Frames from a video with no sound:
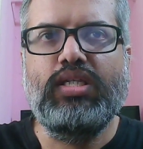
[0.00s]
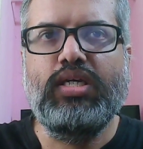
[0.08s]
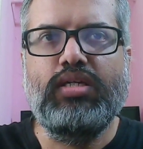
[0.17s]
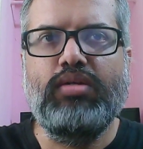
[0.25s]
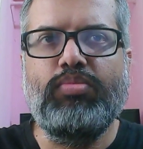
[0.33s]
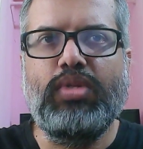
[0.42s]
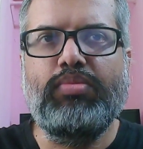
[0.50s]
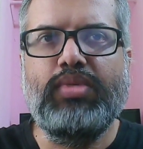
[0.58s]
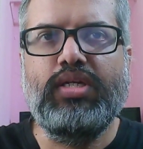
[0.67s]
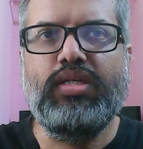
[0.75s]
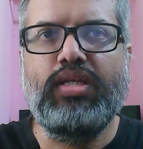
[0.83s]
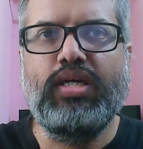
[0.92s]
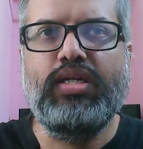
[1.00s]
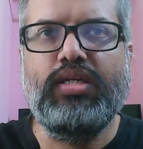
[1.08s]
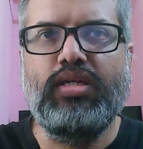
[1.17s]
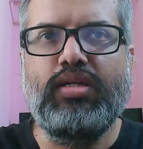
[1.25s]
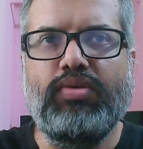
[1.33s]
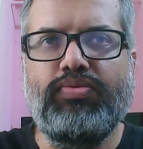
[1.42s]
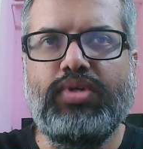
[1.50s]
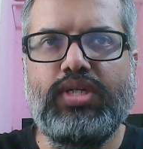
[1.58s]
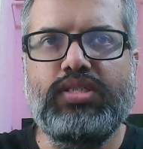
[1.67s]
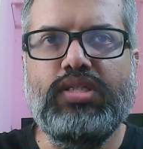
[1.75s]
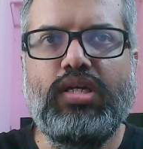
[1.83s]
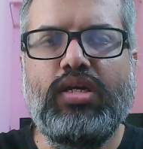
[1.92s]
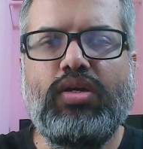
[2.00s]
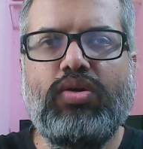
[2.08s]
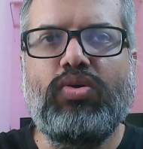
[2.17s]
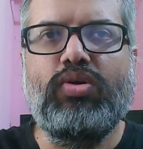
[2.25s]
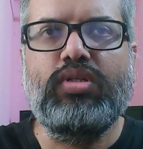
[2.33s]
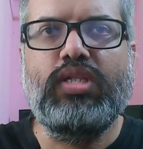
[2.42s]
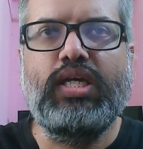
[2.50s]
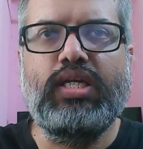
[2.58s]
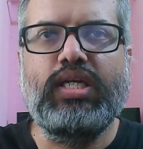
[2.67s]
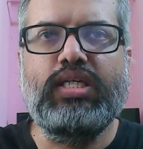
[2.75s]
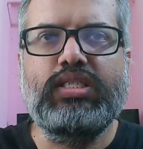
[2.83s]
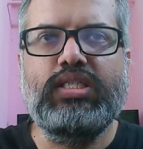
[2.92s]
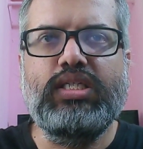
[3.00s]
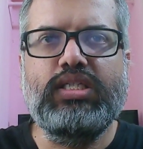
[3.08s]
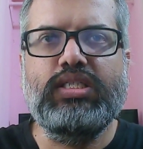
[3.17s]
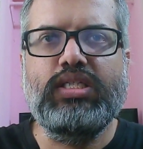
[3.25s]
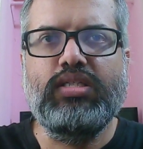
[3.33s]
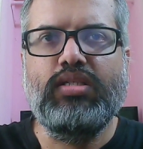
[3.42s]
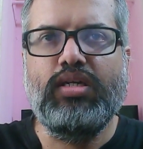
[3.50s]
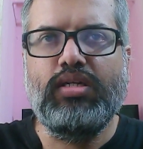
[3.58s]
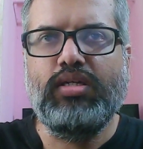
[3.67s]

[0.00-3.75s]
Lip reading: that implement that interface or that extends that